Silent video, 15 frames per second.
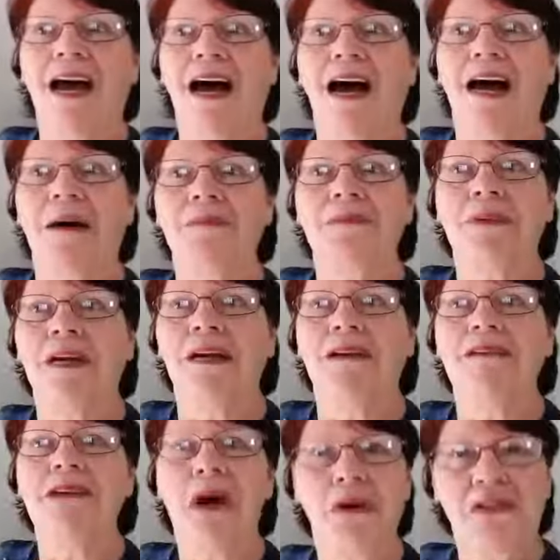
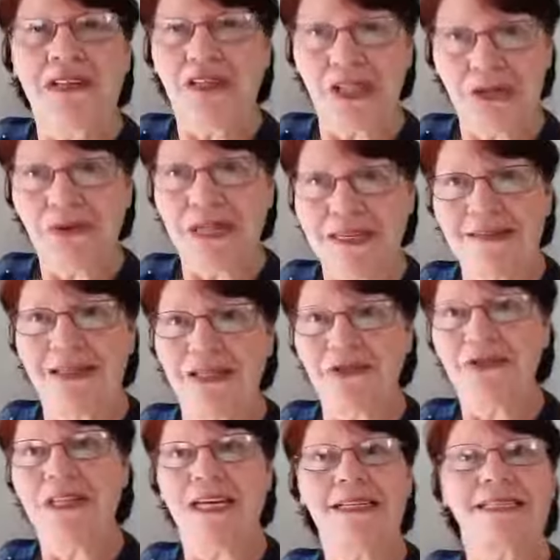know that you can
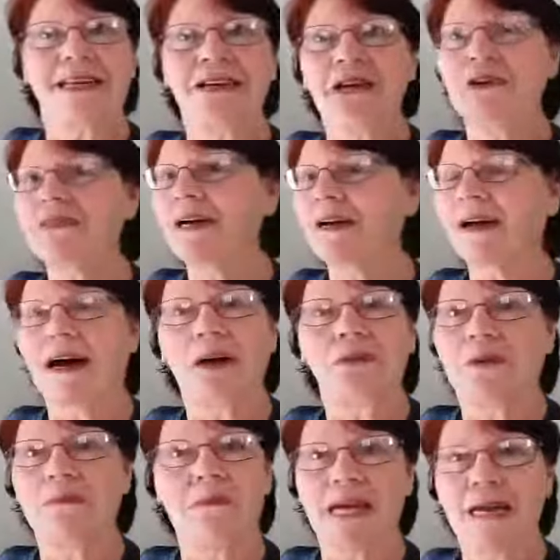do this and know that God
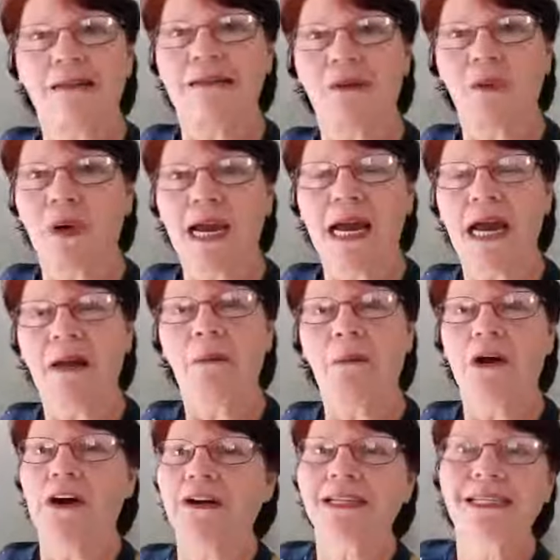will make the way
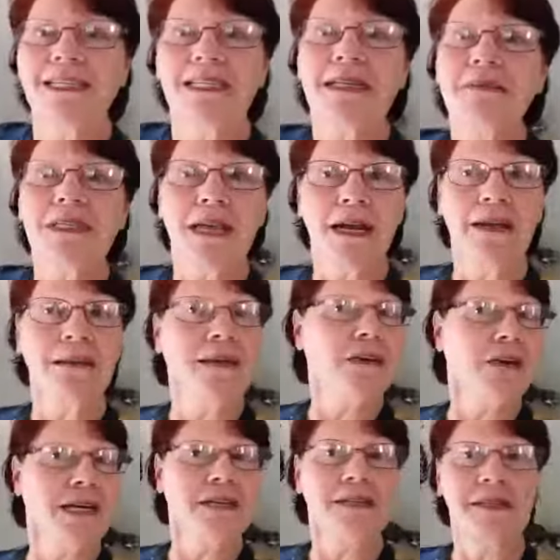where it seems like
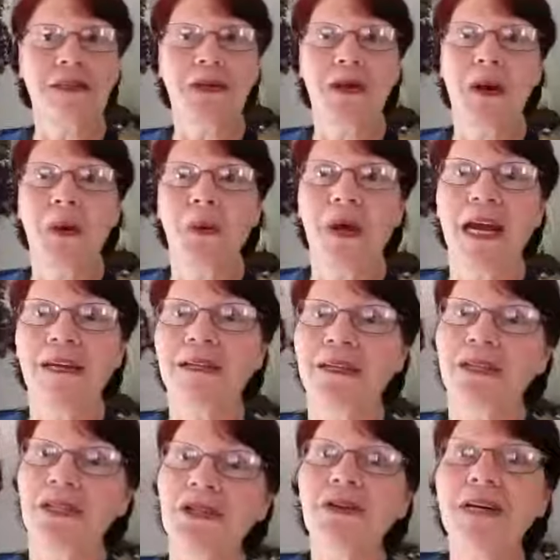there is no way to
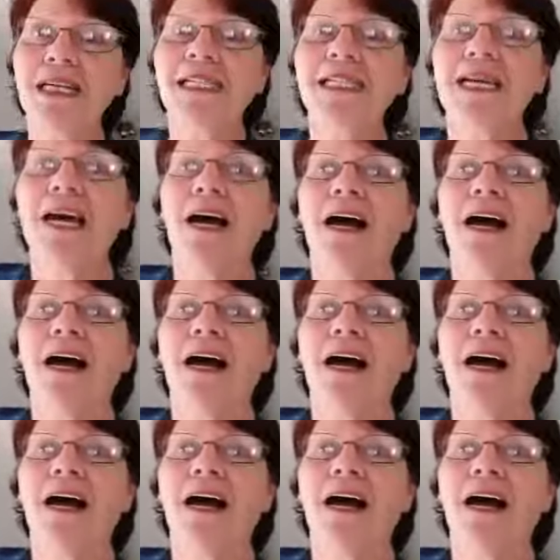do it.